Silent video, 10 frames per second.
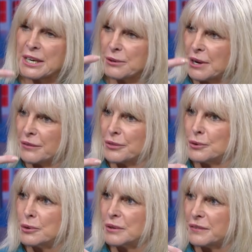you have
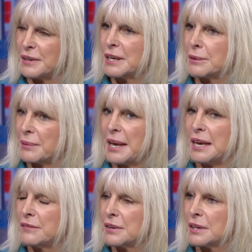thought, feeling,
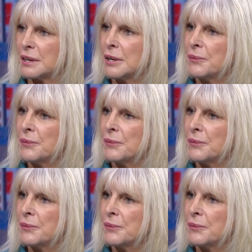behavior.